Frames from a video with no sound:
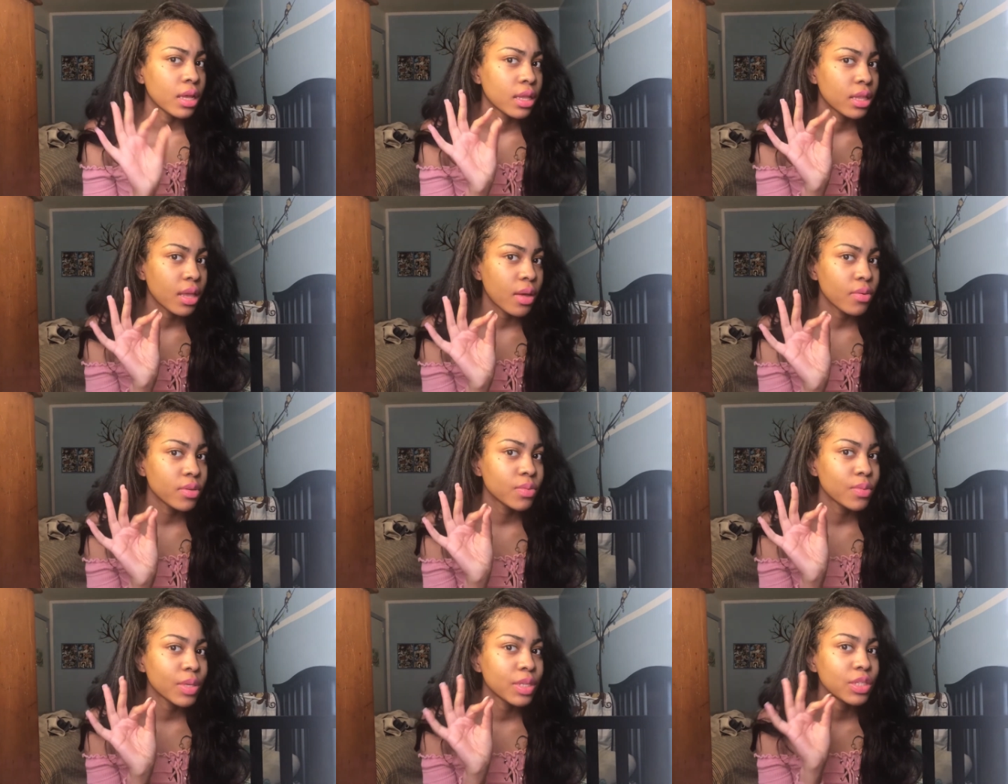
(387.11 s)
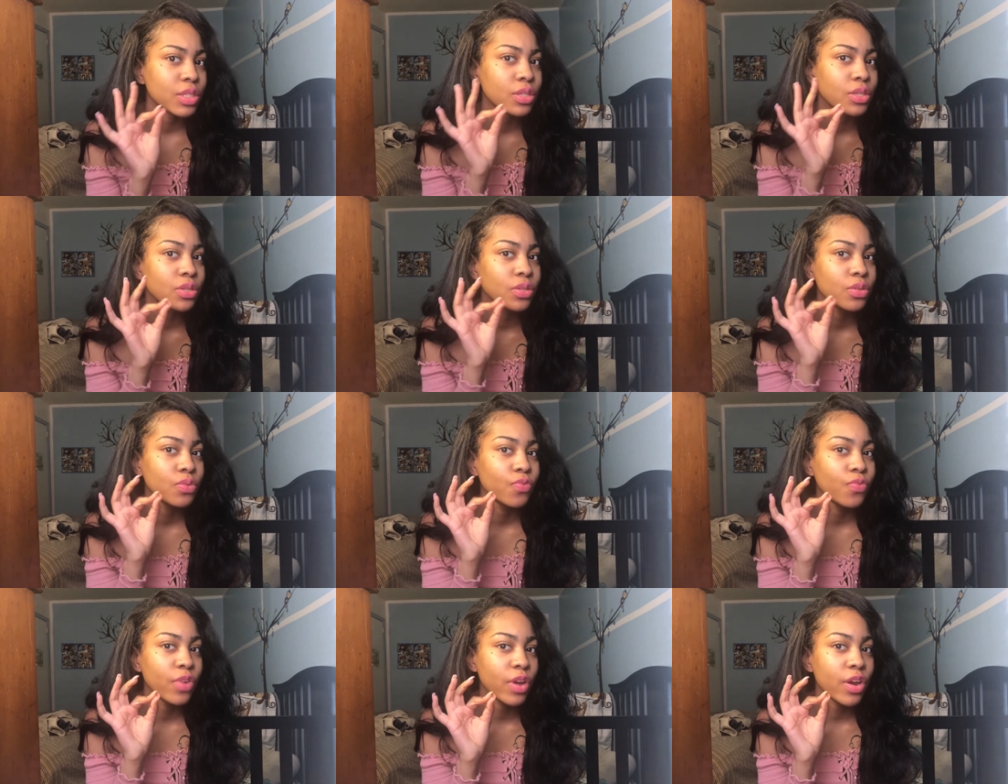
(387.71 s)
That was my
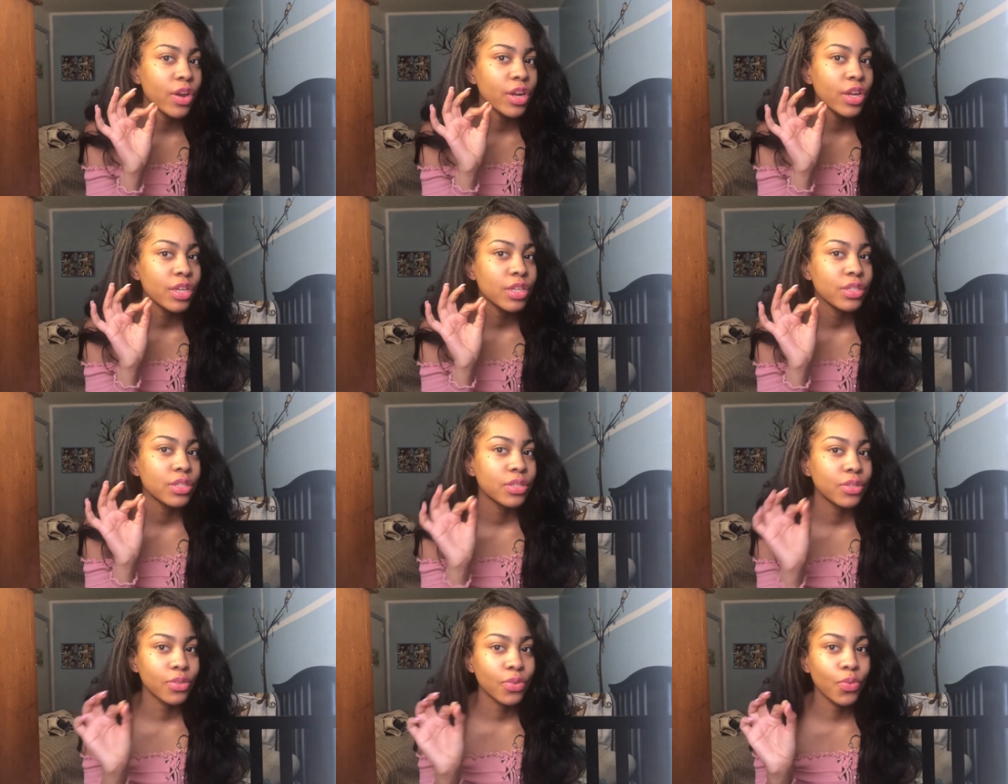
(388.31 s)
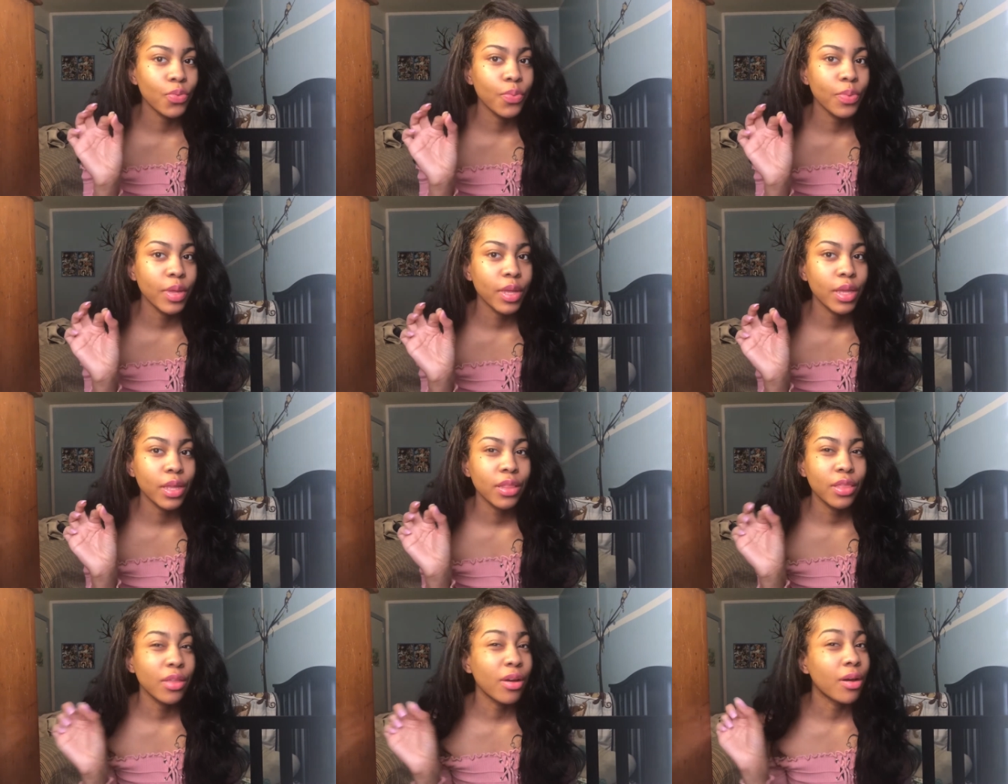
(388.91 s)
very
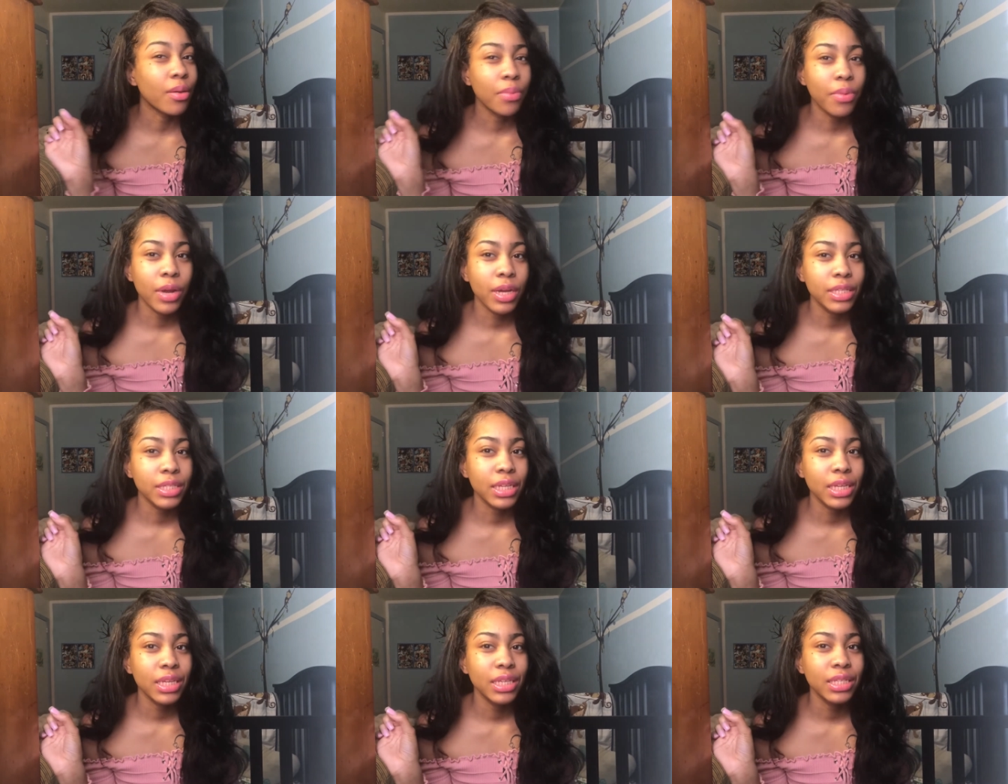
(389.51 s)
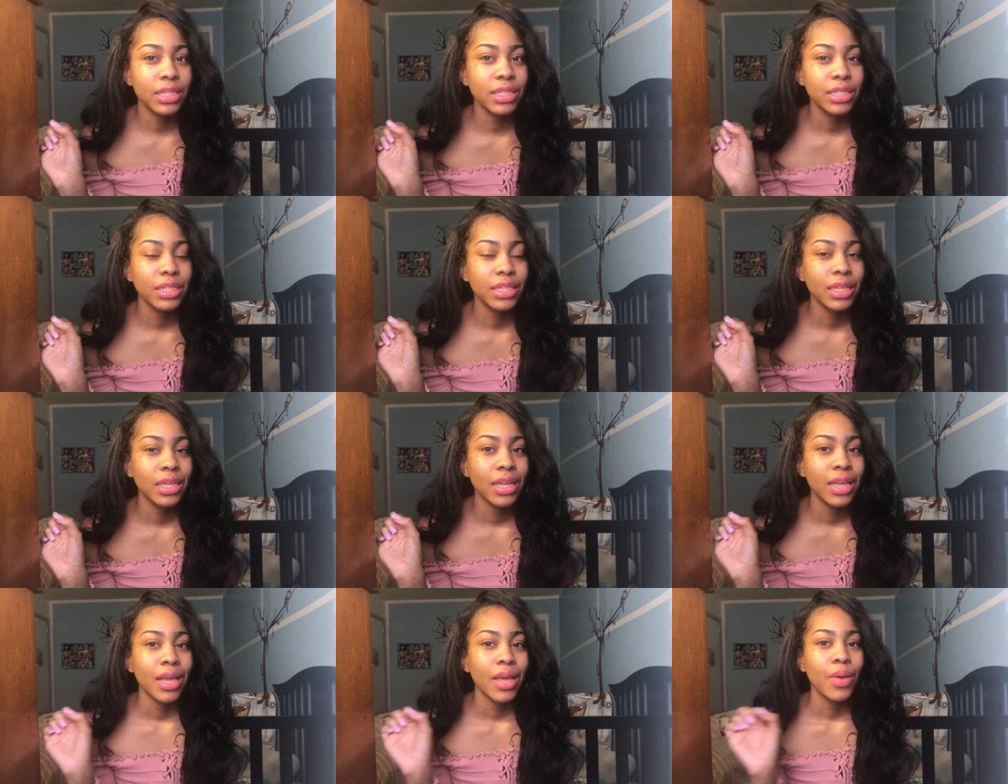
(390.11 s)
stupid thought process.
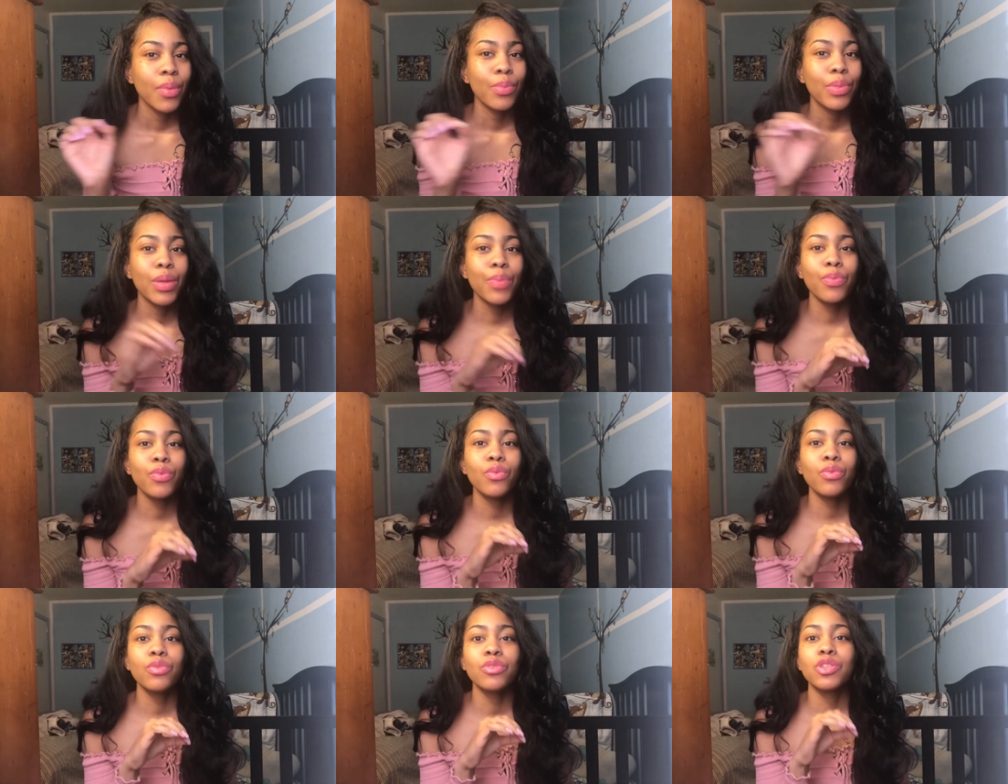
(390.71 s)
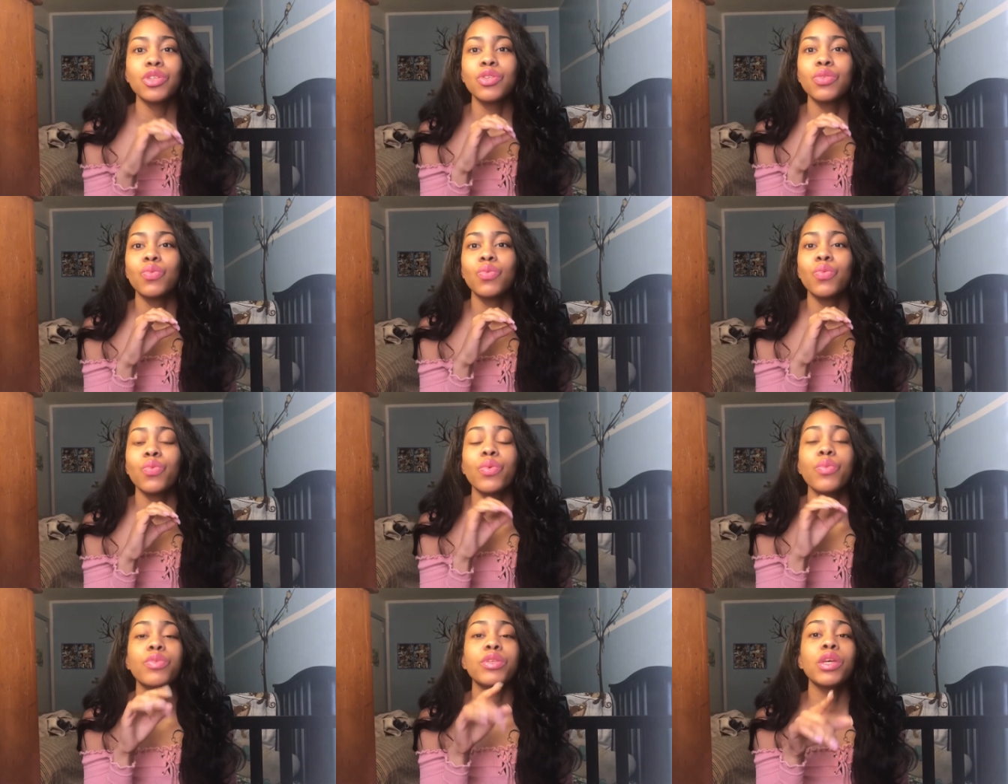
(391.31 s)
People,
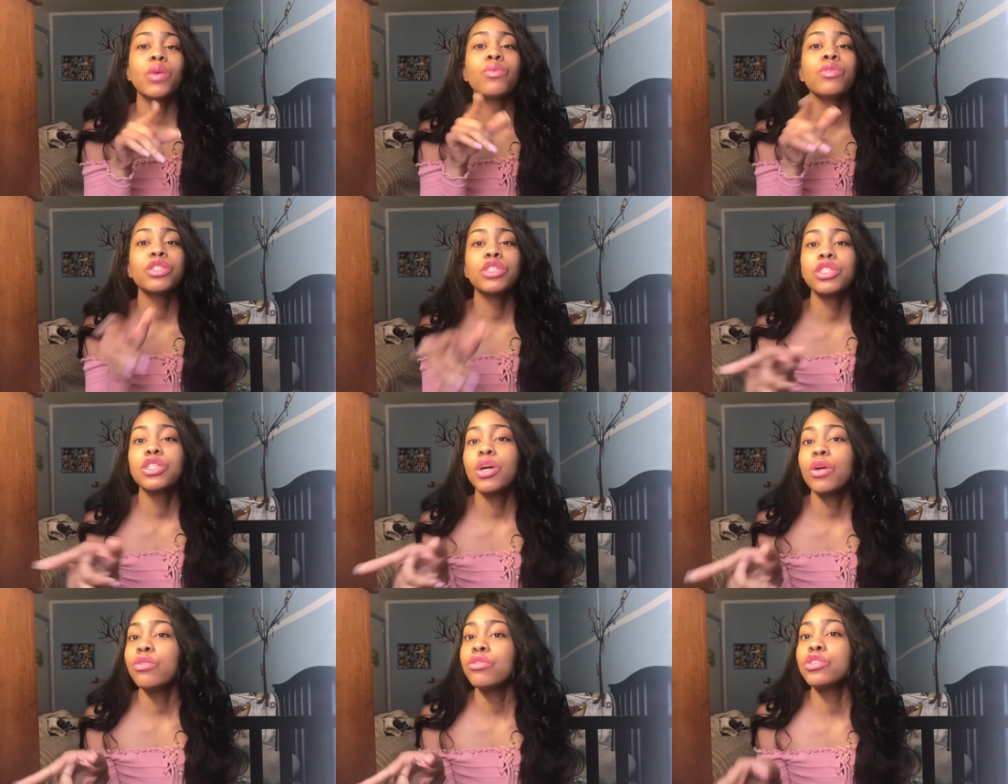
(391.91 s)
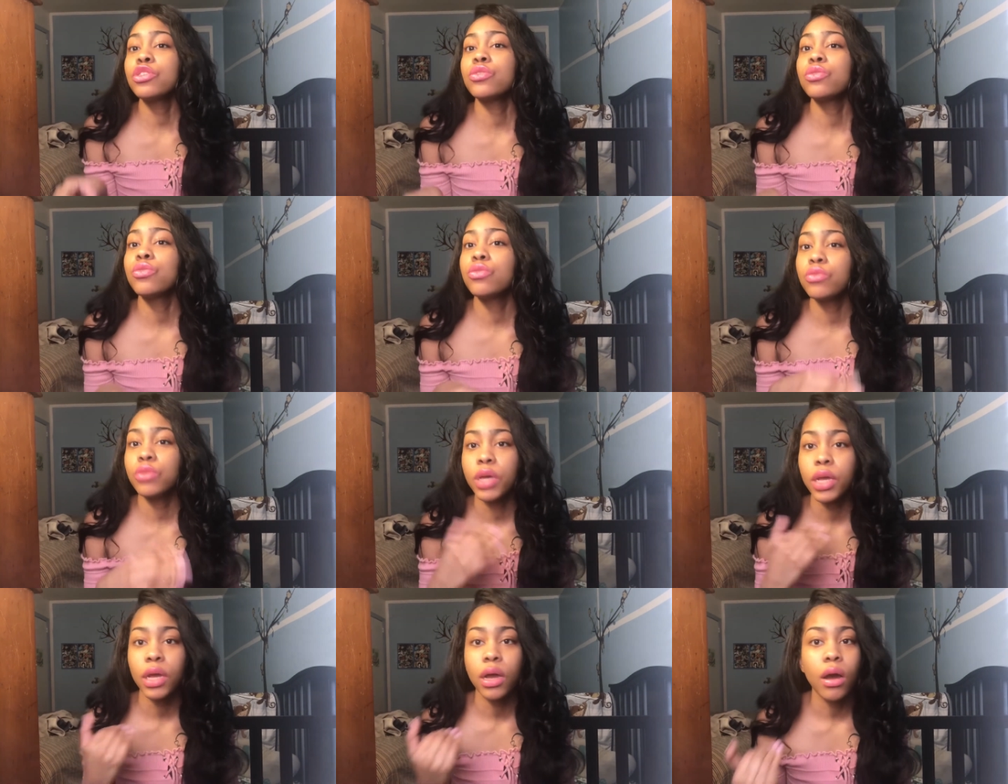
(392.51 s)
when someone shows you who
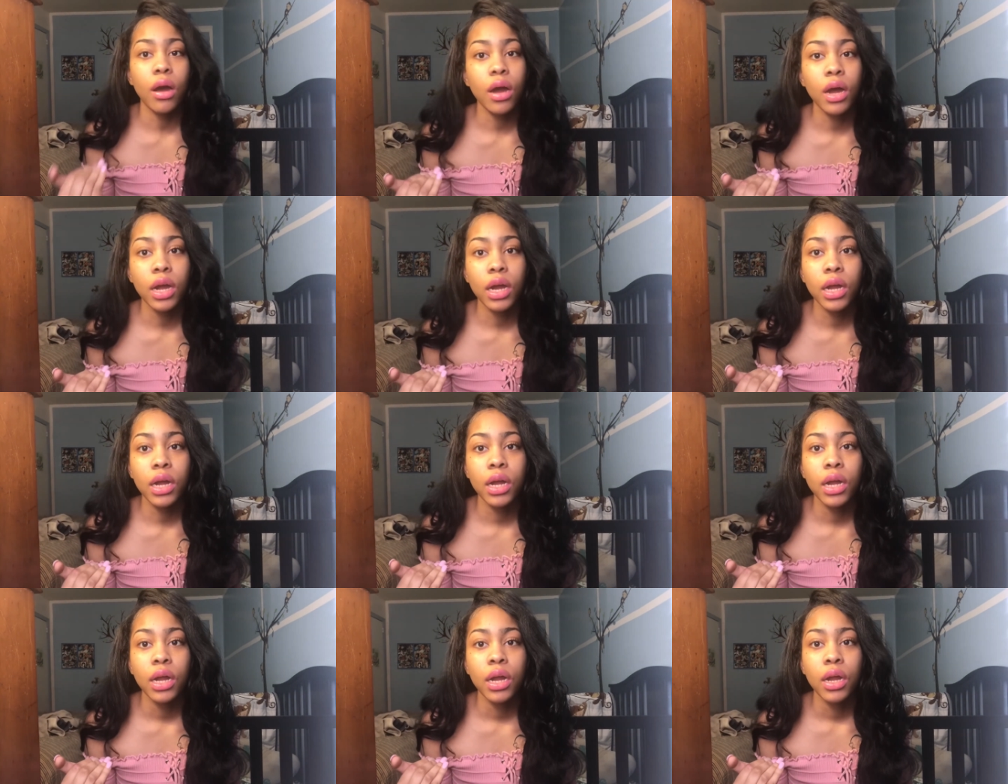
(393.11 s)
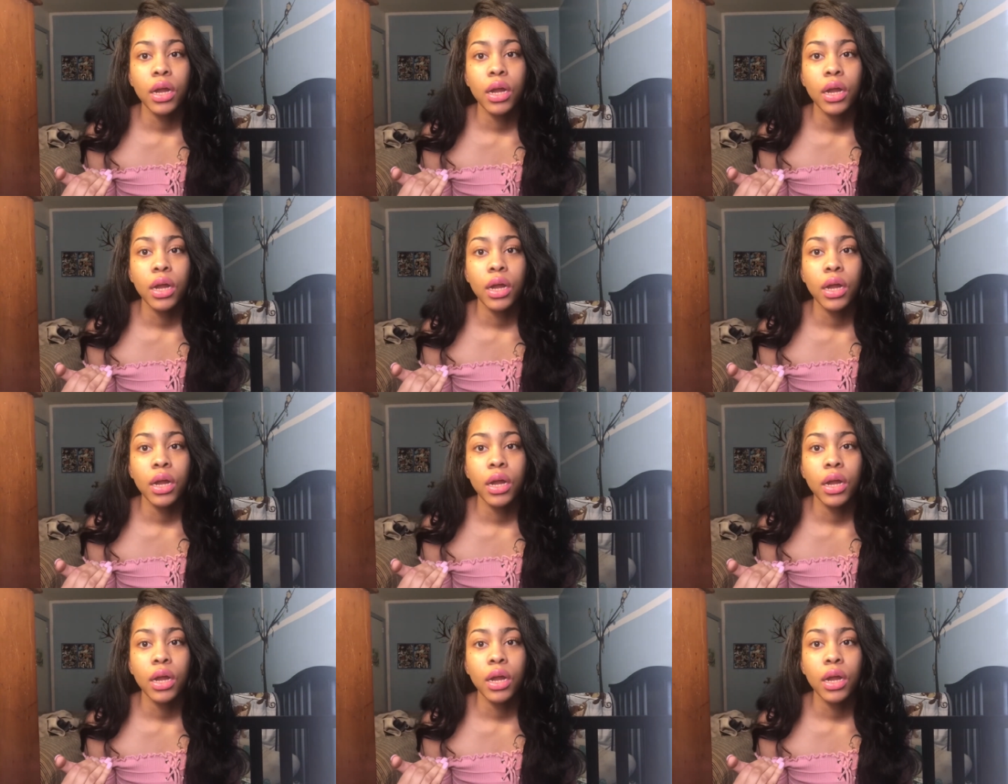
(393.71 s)
they are,